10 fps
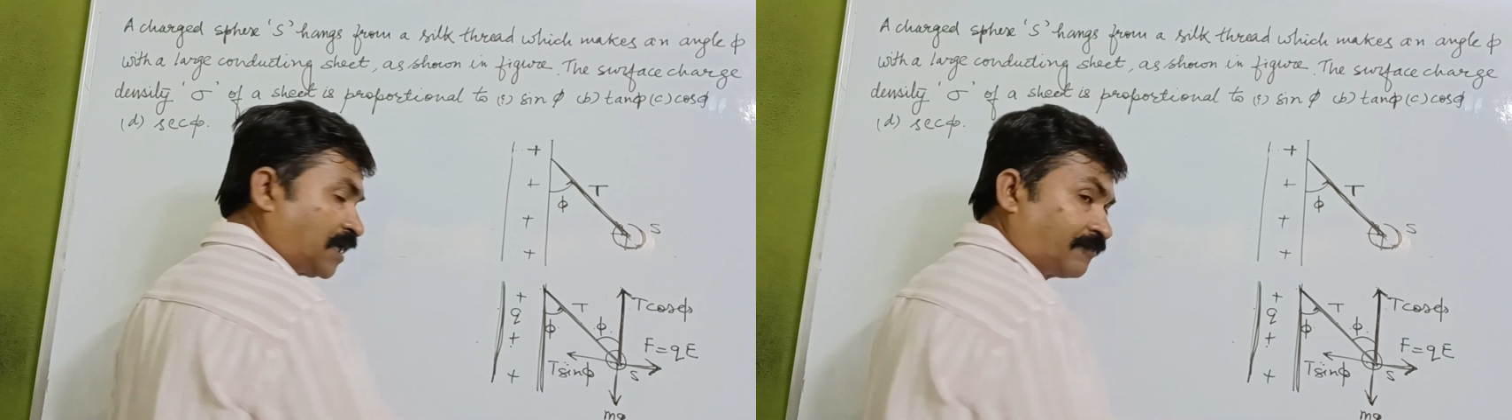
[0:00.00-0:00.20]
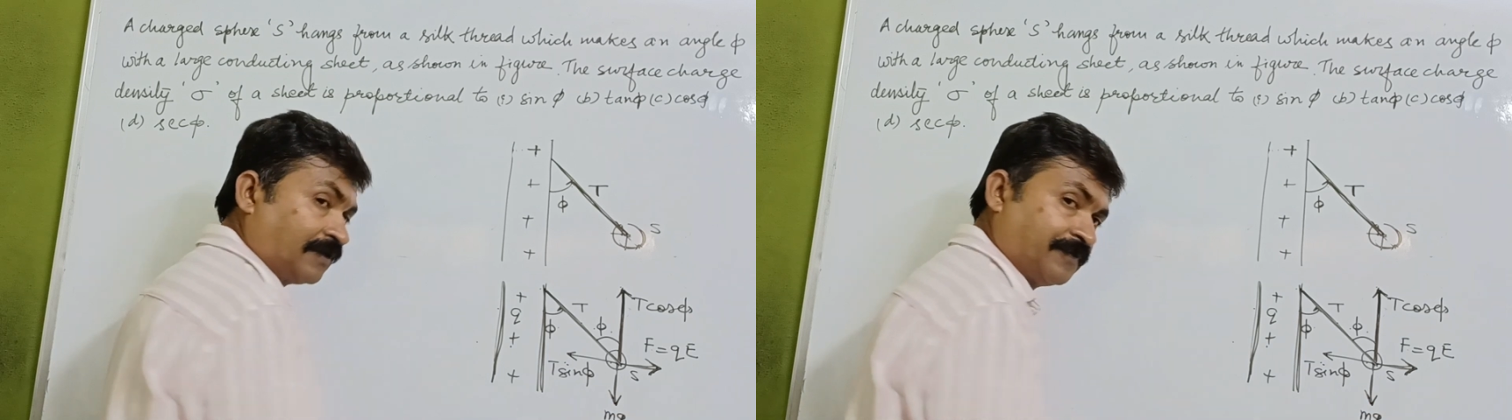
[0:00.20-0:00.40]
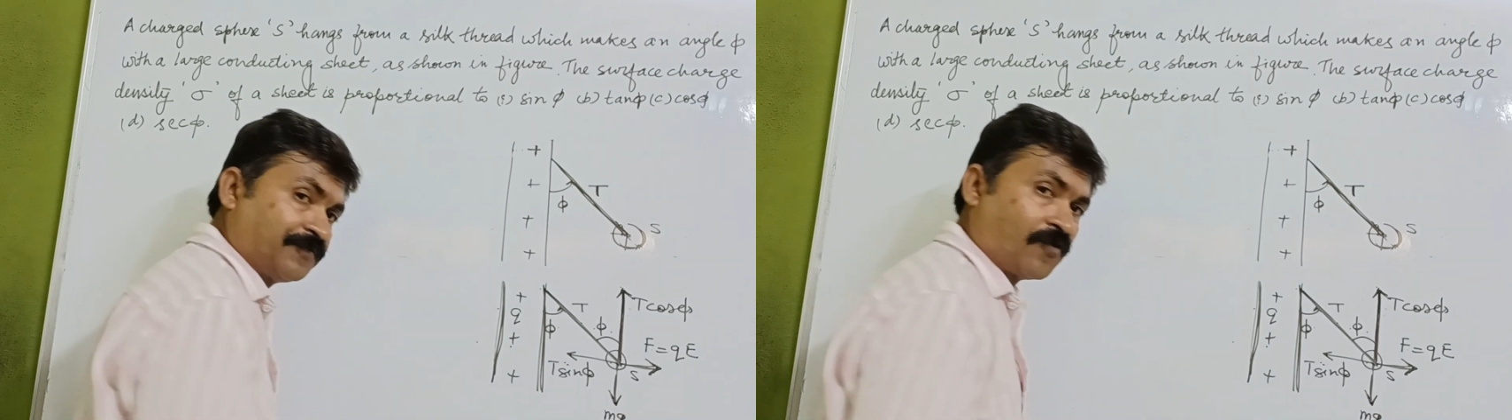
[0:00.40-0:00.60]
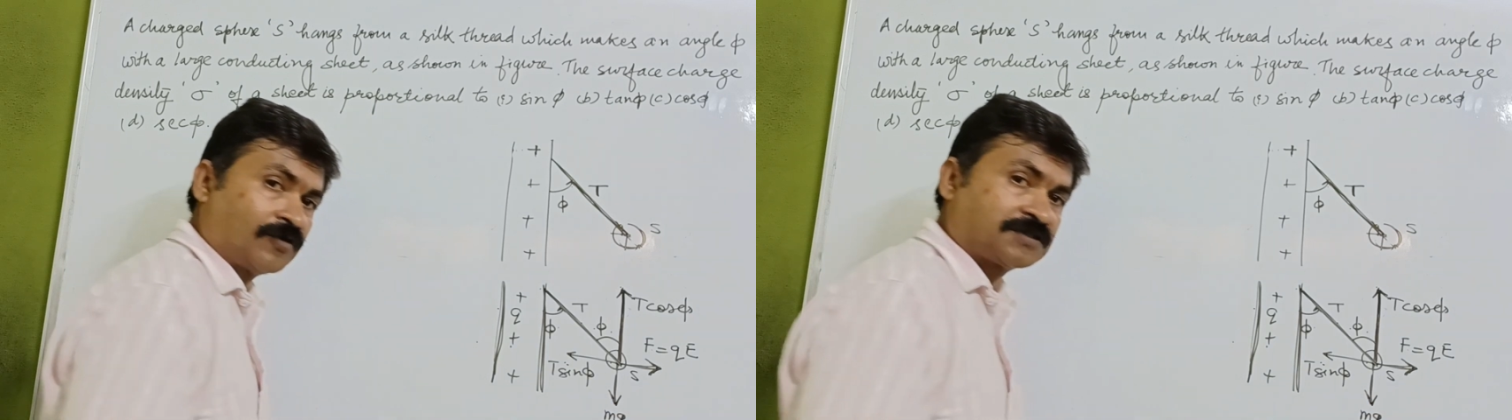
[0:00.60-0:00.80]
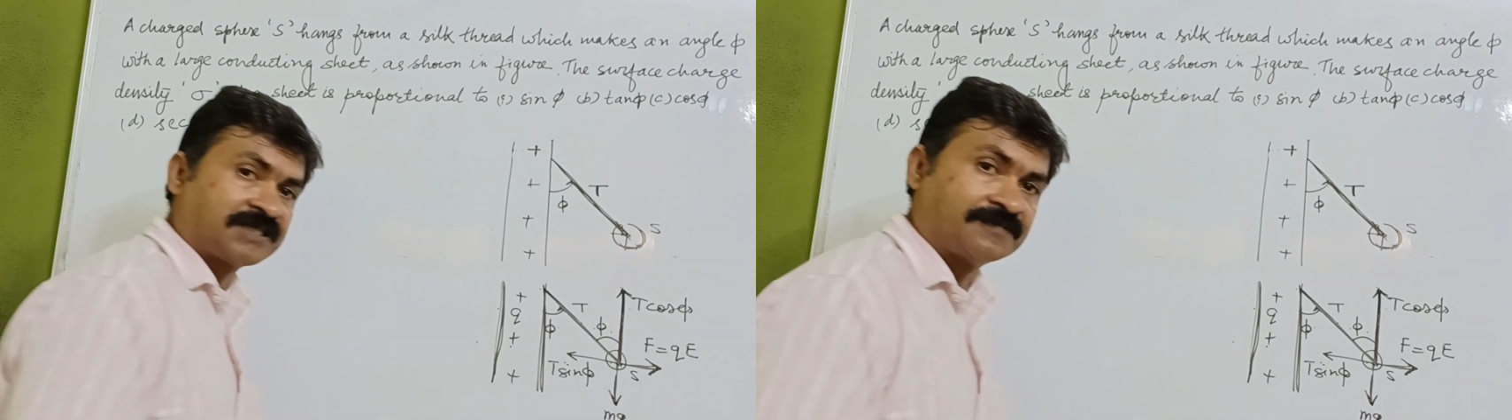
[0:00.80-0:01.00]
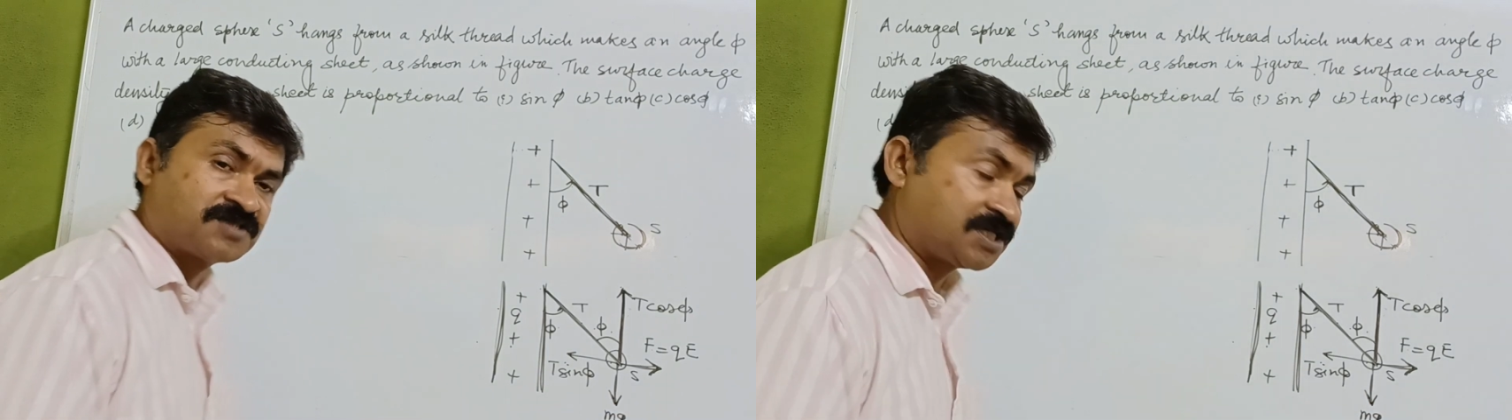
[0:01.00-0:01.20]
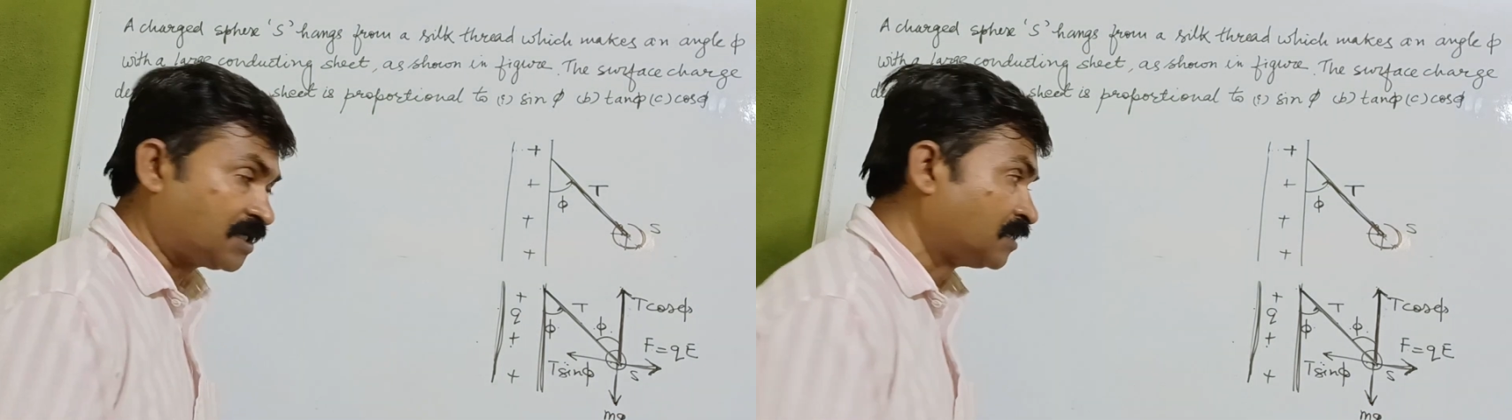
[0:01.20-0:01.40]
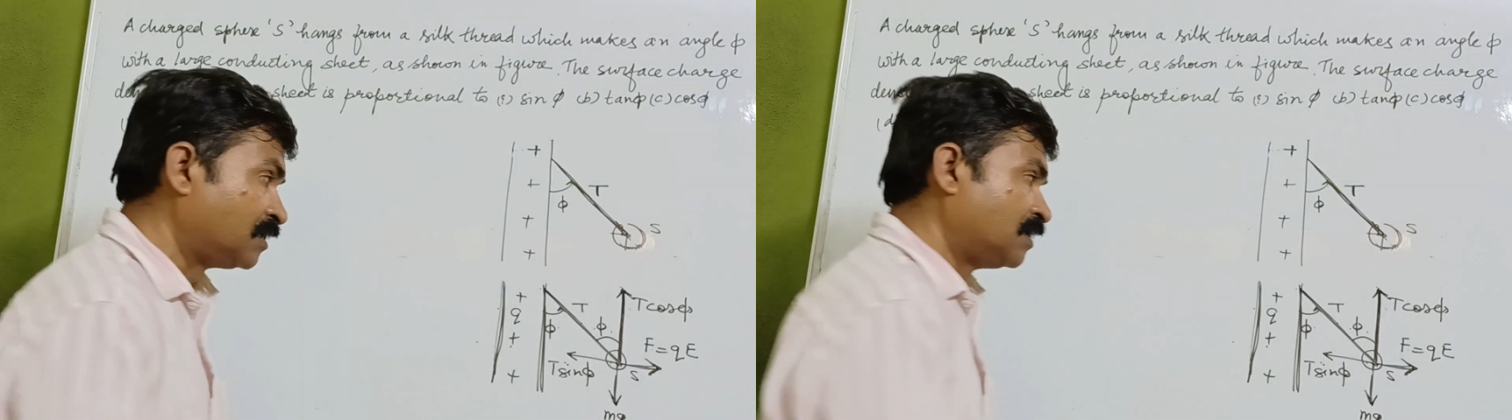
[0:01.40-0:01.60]
There will be force
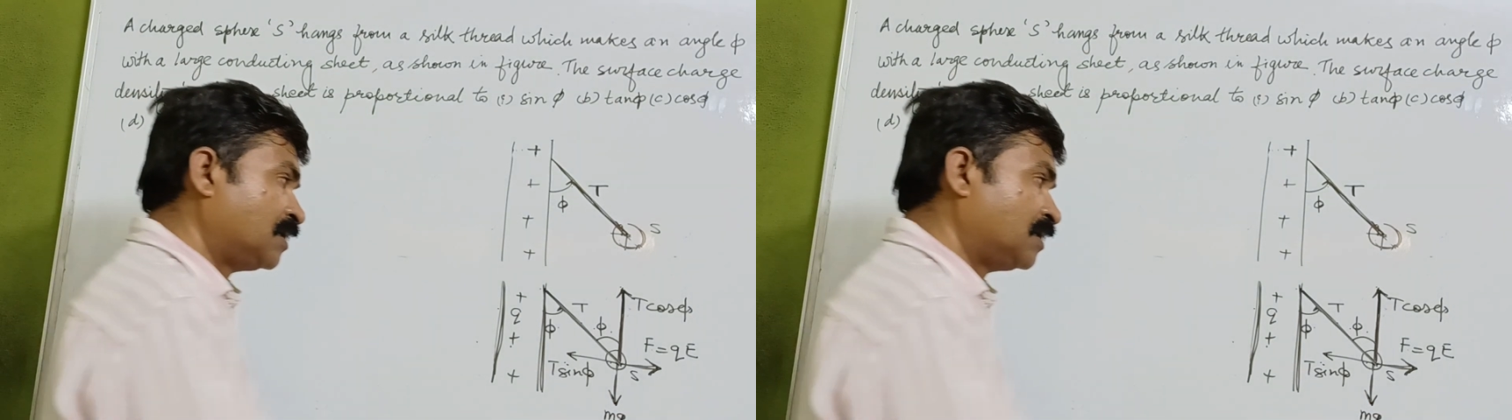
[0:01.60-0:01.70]
mg.